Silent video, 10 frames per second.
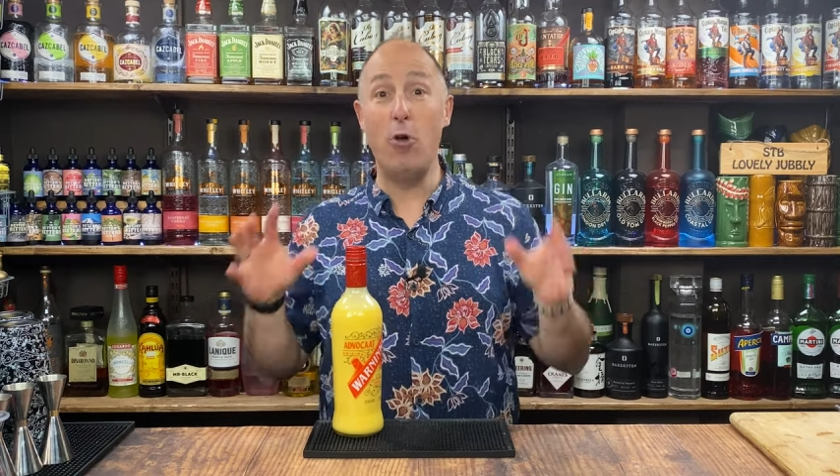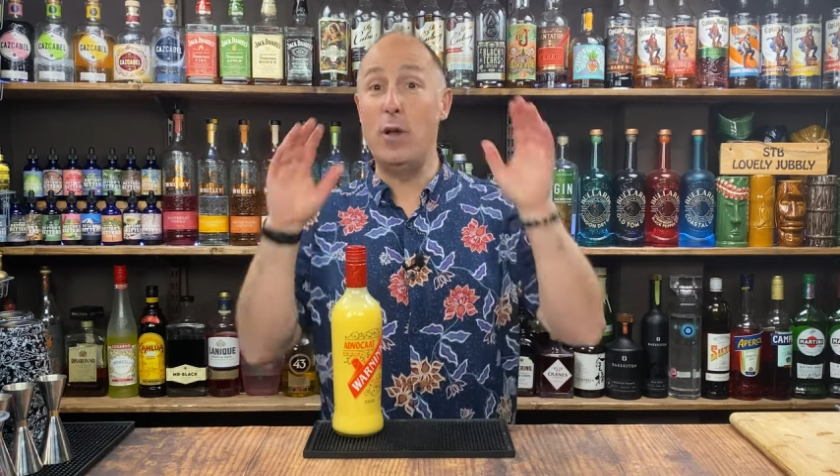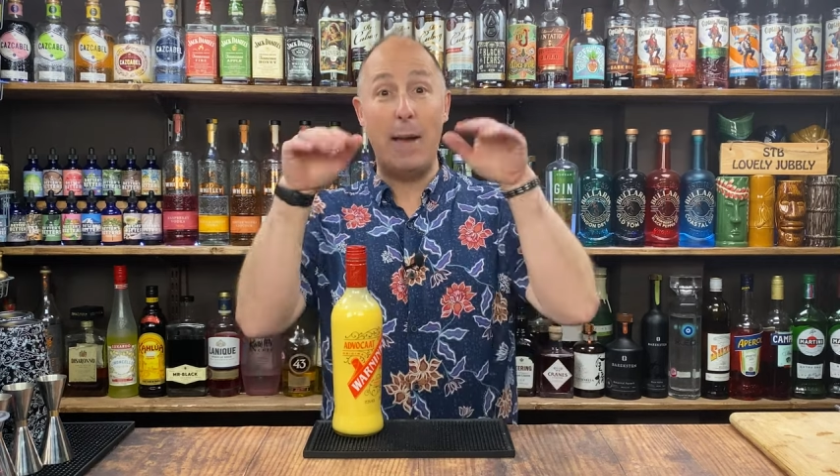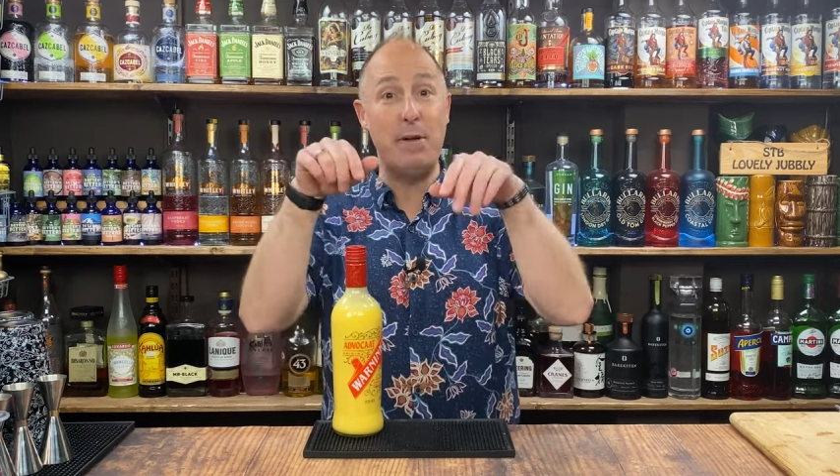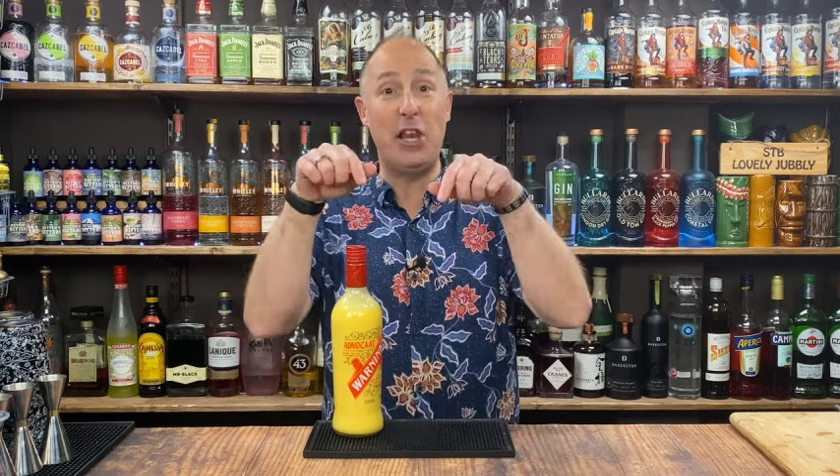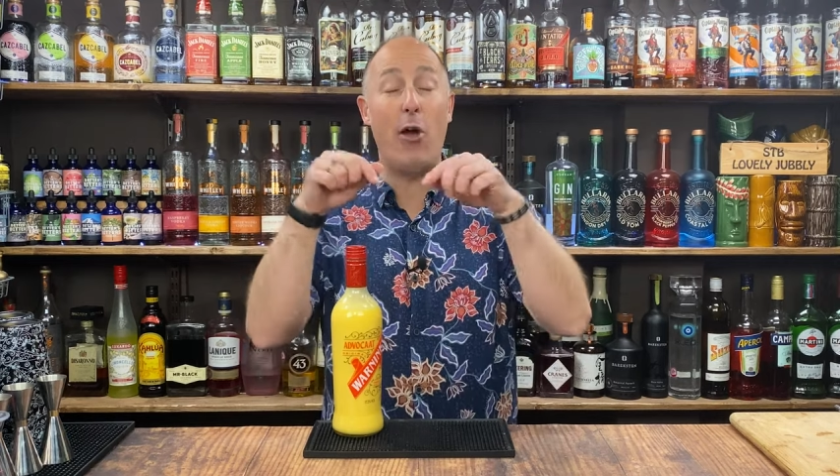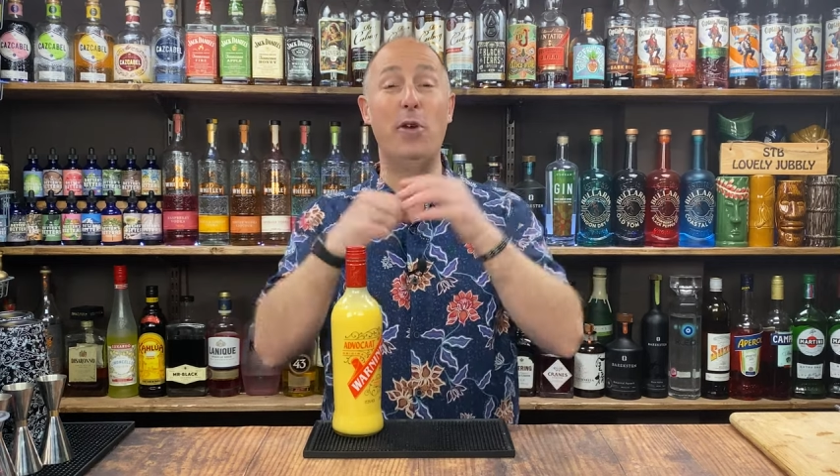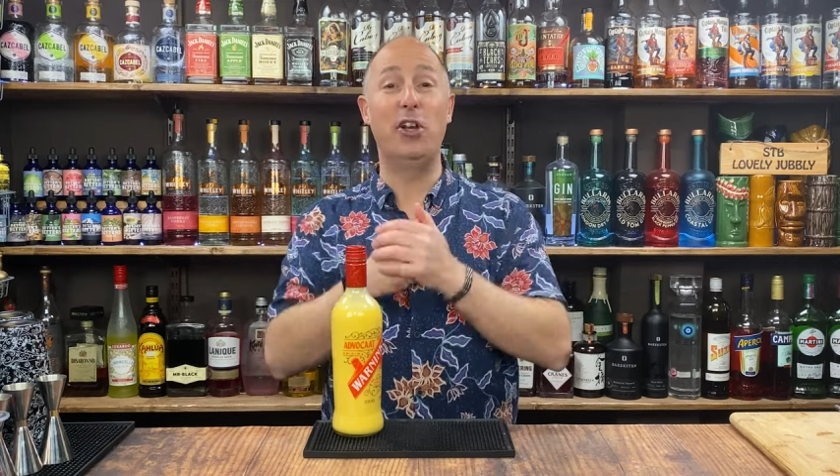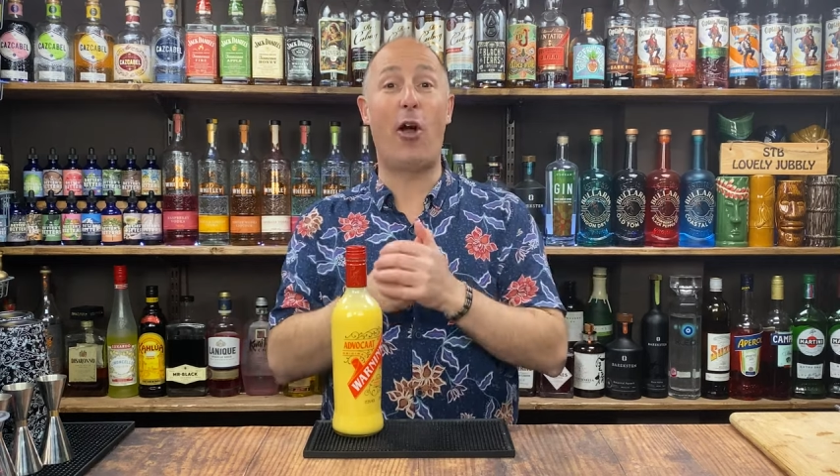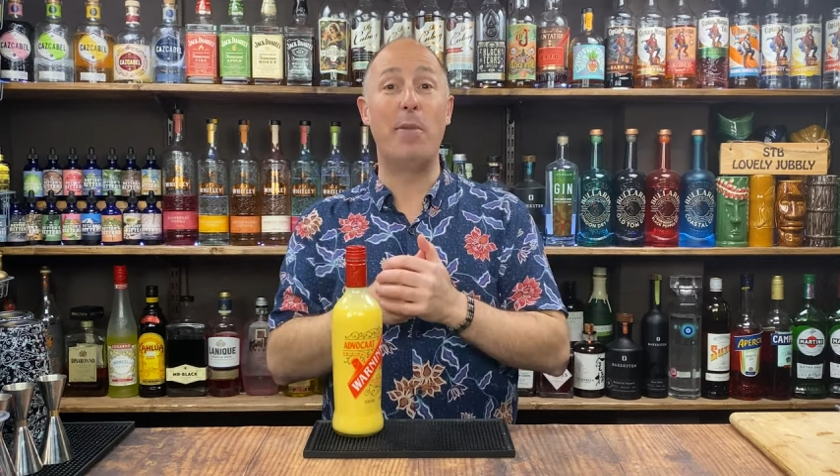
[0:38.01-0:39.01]
Let me know
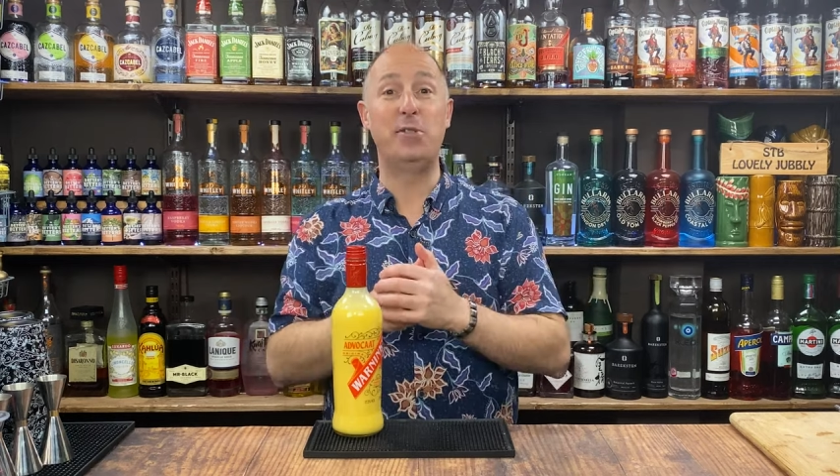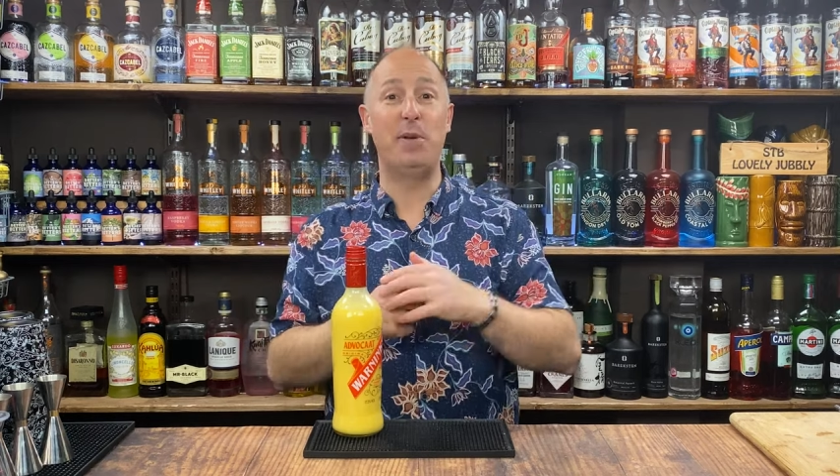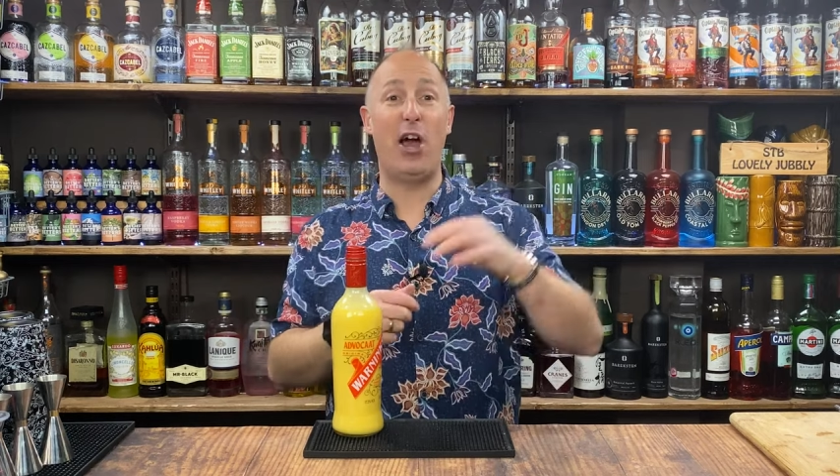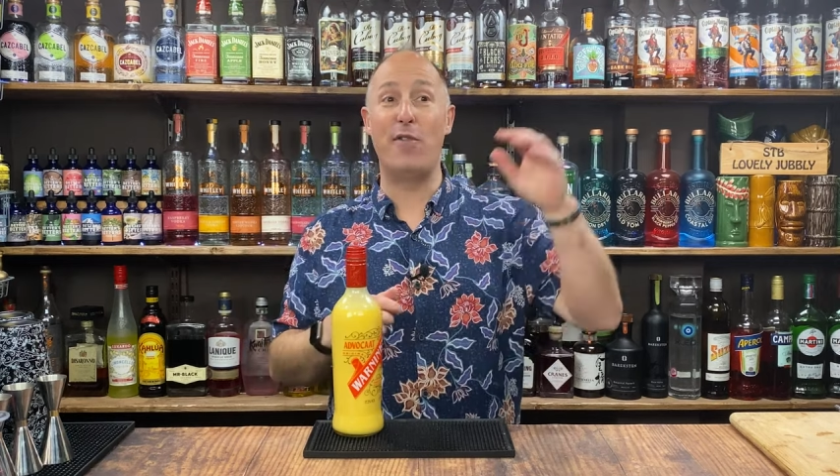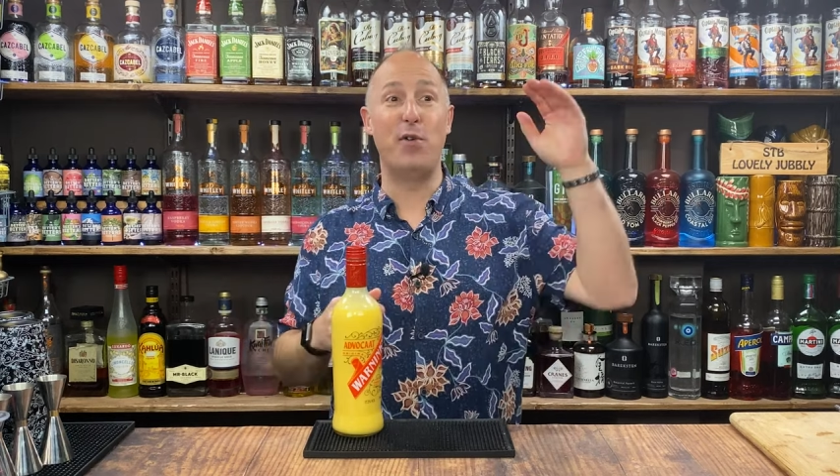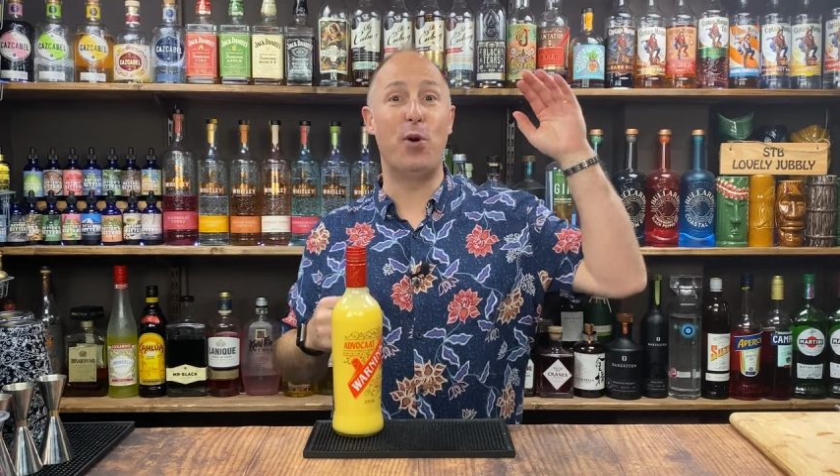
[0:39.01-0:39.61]
in the comments below if you're